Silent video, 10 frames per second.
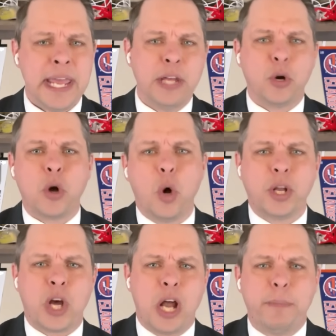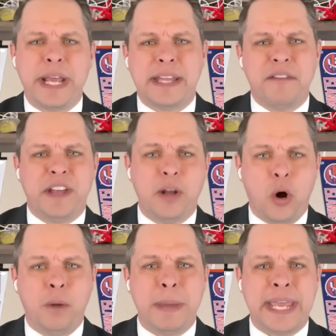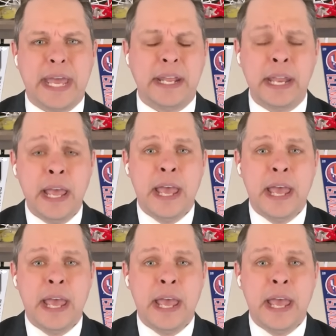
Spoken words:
either going to Connor McDavid or MacKinnon.